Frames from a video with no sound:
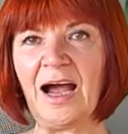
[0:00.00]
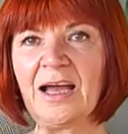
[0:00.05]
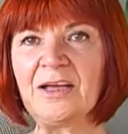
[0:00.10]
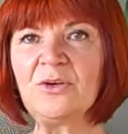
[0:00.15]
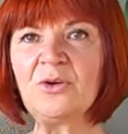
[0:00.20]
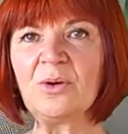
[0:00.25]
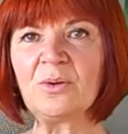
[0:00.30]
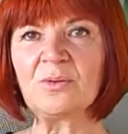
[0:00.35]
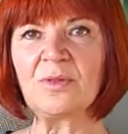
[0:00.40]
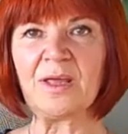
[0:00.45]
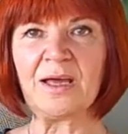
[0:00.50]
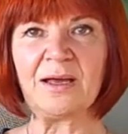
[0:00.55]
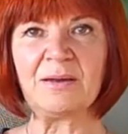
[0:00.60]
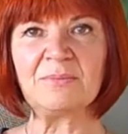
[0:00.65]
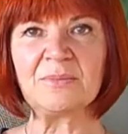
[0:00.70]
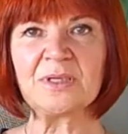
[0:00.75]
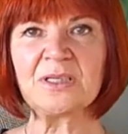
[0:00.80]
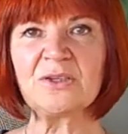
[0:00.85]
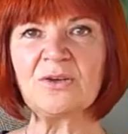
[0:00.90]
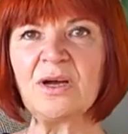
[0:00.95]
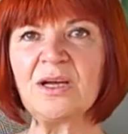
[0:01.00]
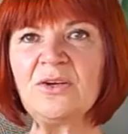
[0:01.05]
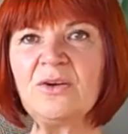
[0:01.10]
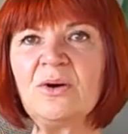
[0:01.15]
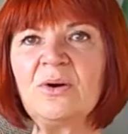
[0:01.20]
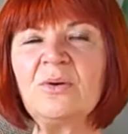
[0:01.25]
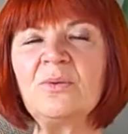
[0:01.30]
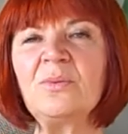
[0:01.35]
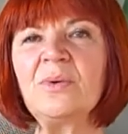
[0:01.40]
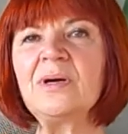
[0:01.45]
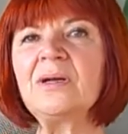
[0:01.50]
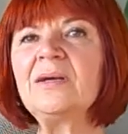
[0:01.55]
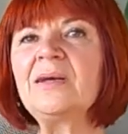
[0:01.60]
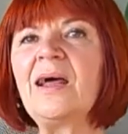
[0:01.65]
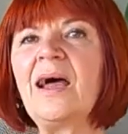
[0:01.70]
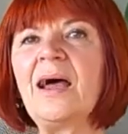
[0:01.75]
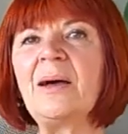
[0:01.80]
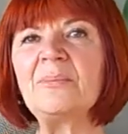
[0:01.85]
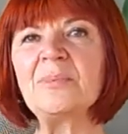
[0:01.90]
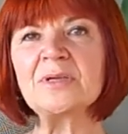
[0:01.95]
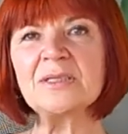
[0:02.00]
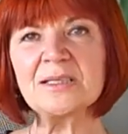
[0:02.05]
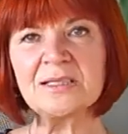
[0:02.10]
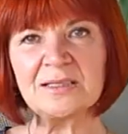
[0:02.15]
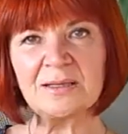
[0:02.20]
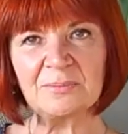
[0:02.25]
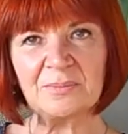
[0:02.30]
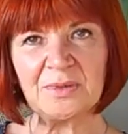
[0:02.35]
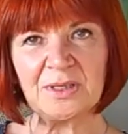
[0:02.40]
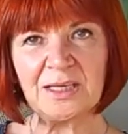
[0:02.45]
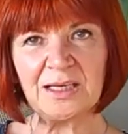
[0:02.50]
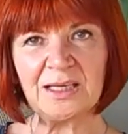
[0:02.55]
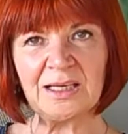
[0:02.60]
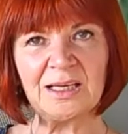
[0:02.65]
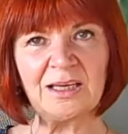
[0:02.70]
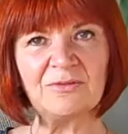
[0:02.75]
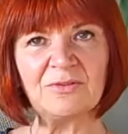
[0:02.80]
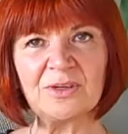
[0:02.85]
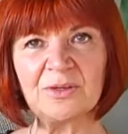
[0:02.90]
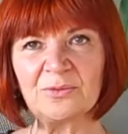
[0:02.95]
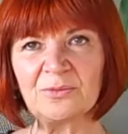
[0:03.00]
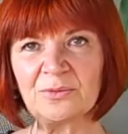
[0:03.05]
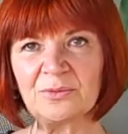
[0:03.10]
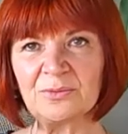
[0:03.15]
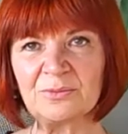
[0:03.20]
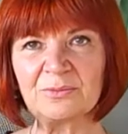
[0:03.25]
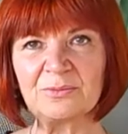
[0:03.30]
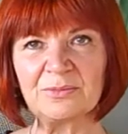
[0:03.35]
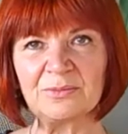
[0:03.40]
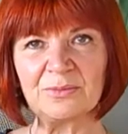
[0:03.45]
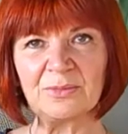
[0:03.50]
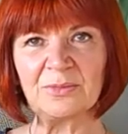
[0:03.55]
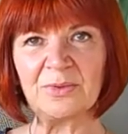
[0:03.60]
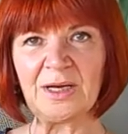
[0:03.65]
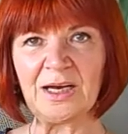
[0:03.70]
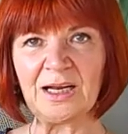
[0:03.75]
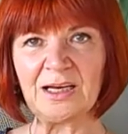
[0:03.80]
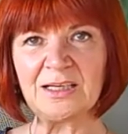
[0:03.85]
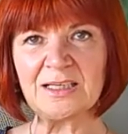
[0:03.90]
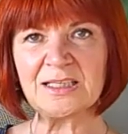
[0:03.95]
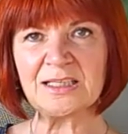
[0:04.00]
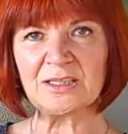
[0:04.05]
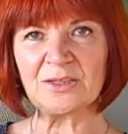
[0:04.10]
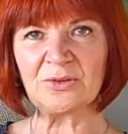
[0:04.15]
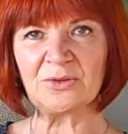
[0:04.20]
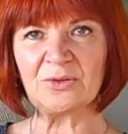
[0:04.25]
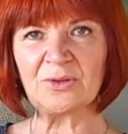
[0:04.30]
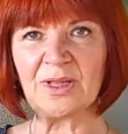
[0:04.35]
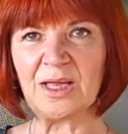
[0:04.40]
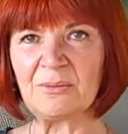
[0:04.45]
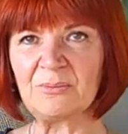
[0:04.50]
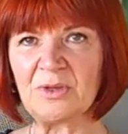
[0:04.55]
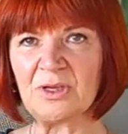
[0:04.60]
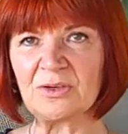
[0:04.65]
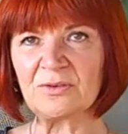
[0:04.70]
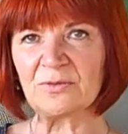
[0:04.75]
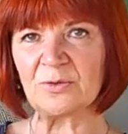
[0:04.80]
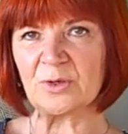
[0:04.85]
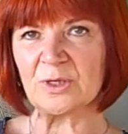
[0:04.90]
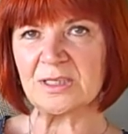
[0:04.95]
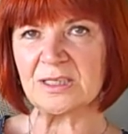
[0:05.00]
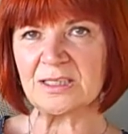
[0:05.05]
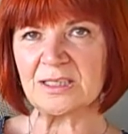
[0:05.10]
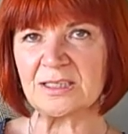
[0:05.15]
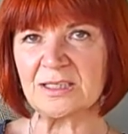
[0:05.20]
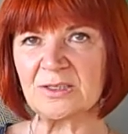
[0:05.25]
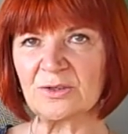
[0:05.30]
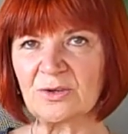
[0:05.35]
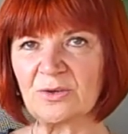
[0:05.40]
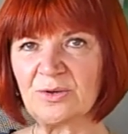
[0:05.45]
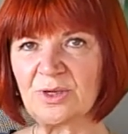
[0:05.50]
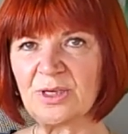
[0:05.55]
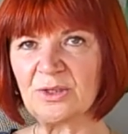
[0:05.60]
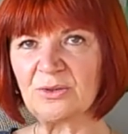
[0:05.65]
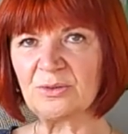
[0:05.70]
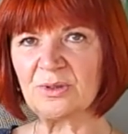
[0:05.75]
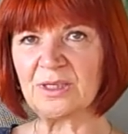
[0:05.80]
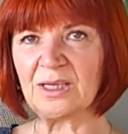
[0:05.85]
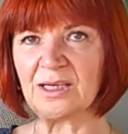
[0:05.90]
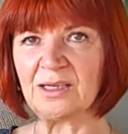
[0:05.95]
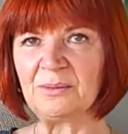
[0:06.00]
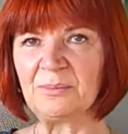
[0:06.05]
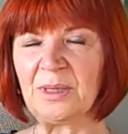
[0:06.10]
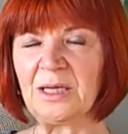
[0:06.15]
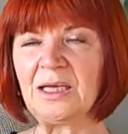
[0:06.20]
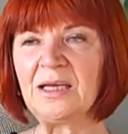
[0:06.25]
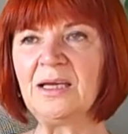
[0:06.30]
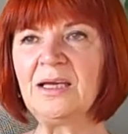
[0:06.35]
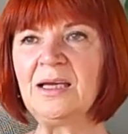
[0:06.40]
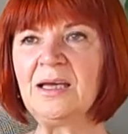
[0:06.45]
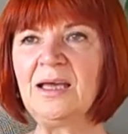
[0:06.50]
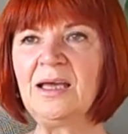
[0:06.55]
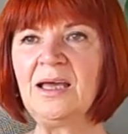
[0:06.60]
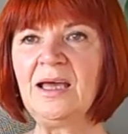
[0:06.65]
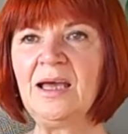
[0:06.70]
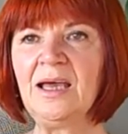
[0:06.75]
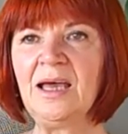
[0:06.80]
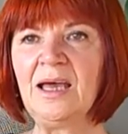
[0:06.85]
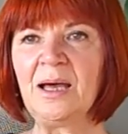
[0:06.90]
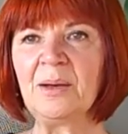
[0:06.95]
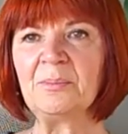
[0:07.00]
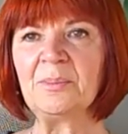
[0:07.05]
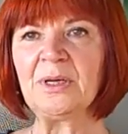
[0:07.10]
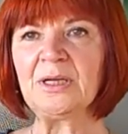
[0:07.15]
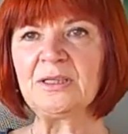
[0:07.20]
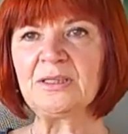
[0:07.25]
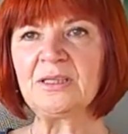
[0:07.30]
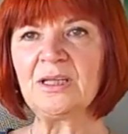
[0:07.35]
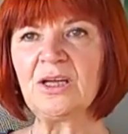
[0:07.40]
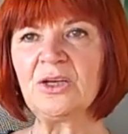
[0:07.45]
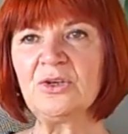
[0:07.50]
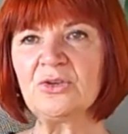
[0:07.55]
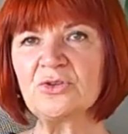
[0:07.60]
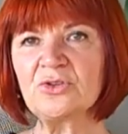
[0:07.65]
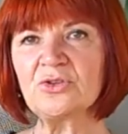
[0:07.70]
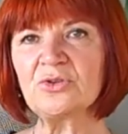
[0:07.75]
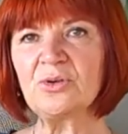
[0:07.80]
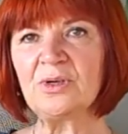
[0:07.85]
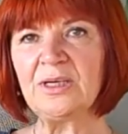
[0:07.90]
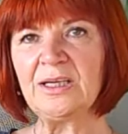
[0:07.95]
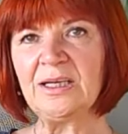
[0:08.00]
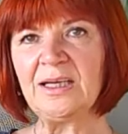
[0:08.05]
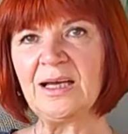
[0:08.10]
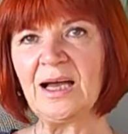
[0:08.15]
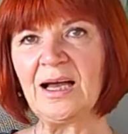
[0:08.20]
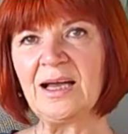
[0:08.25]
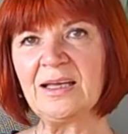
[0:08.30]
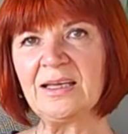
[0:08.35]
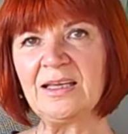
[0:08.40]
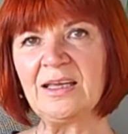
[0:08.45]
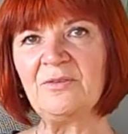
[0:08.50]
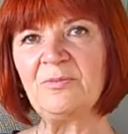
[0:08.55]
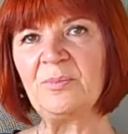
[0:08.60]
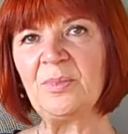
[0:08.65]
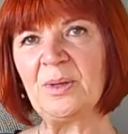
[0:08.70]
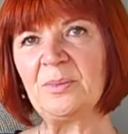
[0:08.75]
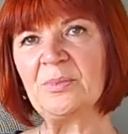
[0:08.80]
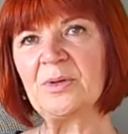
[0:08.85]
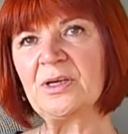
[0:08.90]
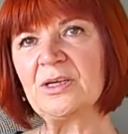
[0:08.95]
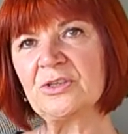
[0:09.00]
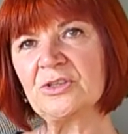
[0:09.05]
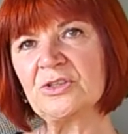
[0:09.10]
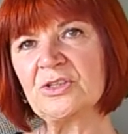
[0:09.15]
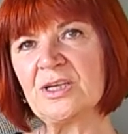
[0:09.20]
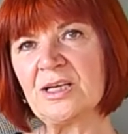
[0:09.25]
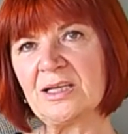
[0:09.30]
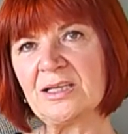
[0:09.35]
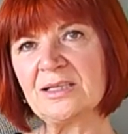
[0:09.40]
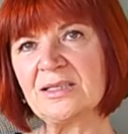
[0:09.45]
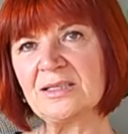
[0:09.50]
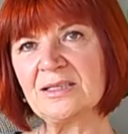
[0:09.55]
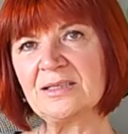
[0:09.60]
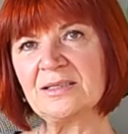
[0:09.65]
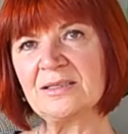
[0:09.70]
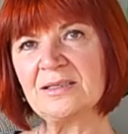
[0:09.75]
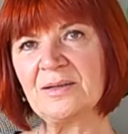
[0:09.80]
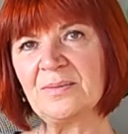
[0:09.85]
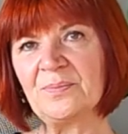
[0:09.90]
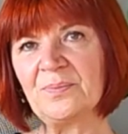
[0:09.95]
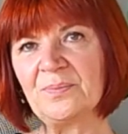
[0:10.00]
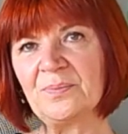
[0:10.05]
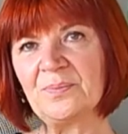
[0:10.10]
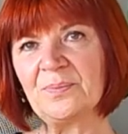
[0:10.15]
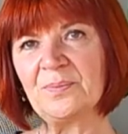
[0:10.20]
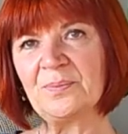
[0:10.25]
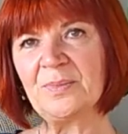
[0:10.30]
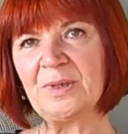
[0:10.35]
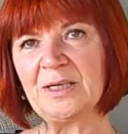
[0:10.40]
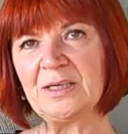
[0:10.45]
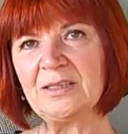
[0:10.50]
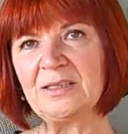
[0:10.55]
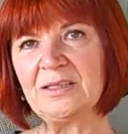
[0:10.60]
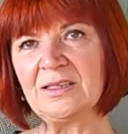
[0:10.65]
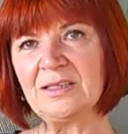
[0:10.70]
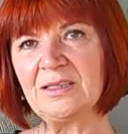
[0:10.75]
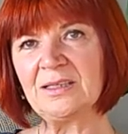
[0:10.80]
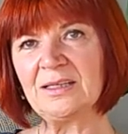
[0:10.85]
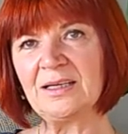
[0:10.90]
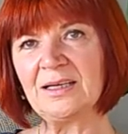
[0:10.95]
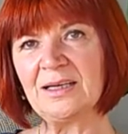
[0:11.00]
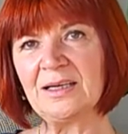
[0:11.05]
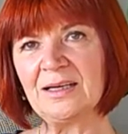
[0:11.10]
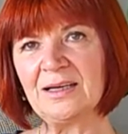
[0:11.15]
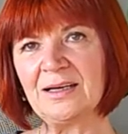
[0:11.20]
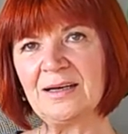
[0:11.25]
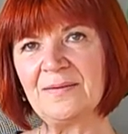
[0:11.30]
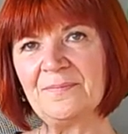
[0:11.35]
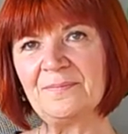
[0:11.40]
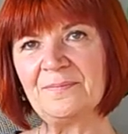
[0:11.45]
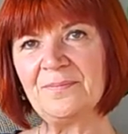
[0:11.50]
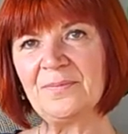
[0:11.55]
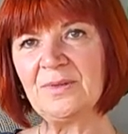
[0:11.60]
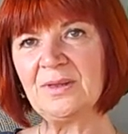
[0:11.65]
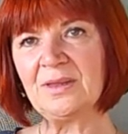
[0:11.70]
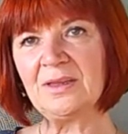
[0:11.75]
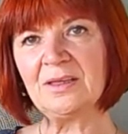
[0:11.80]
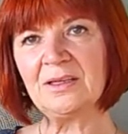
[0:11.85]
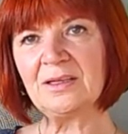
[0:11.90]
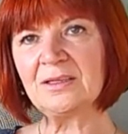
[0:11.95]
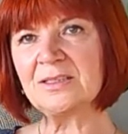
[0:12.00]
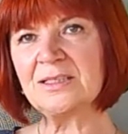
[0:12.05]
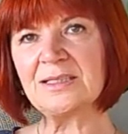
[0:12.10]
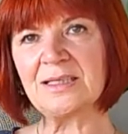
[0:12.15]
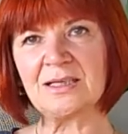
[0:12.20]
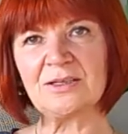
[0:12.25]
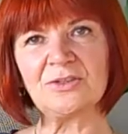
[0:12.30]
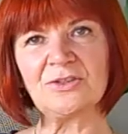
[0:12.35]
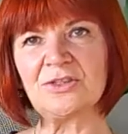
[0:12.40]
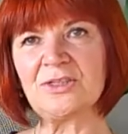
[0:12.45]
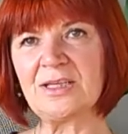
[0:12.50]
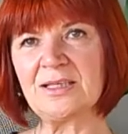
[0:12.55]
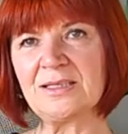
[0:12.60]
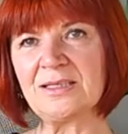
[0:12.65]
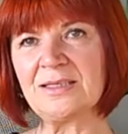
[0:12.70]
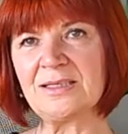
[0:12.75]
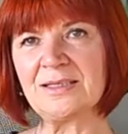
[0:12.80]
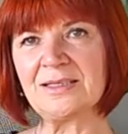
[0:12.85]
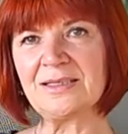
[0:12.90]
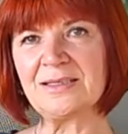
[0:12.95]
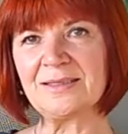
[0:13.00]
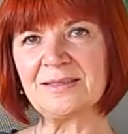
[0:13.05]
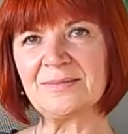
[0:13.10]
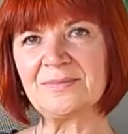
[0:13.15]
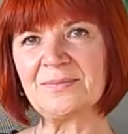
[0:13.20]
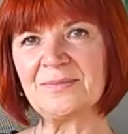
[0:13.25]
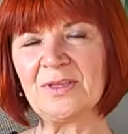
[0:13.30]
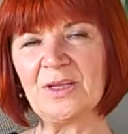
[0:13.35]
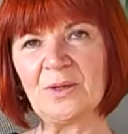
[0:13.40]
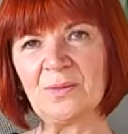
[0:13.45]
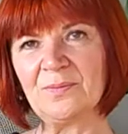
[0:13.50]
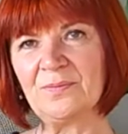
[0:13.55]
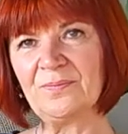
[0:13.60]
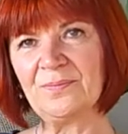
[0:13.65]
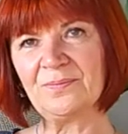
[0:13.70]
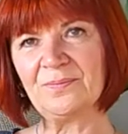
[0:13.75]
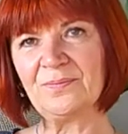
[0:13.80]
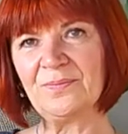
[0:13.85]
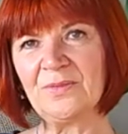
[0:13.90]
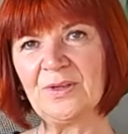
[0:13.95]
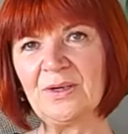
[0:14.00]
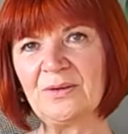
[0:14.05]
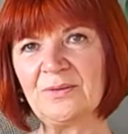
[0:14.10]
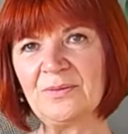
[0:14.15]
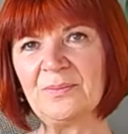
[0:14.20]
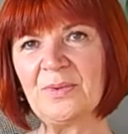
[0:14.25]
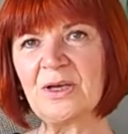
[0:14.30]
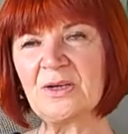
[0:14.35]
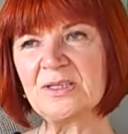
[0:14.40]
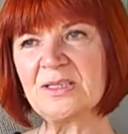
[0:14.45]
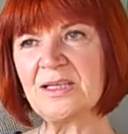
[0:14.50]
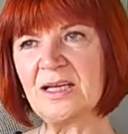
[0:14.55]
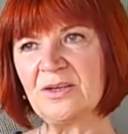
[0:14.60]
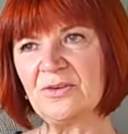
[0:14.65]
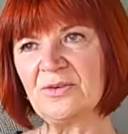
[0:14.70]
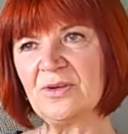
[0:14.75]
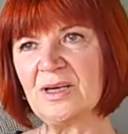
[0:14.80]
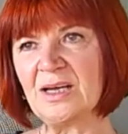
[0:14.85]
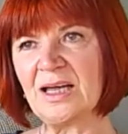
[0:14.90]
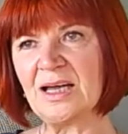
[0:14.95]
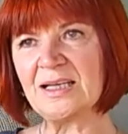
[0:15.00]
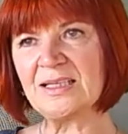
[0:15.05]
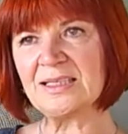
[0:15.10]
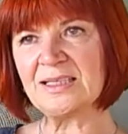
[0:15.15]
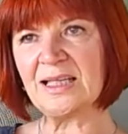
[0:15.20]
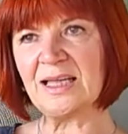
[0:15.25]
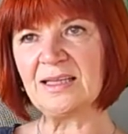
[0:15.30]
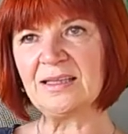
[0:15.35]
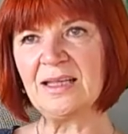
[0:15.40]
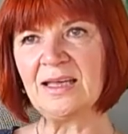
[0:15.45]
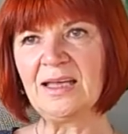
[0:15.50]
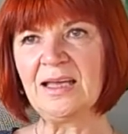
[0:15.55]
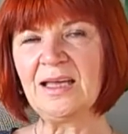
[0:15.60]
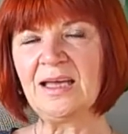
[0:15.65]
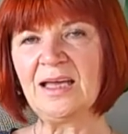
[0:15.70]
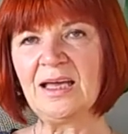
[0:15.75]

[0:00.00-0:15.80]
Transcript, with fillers: I know them. So I know when happens something, even when I listen to them, their voice is going to tell me. But usually I give people a chance, but not second chances. Not second chance. No, because I realize that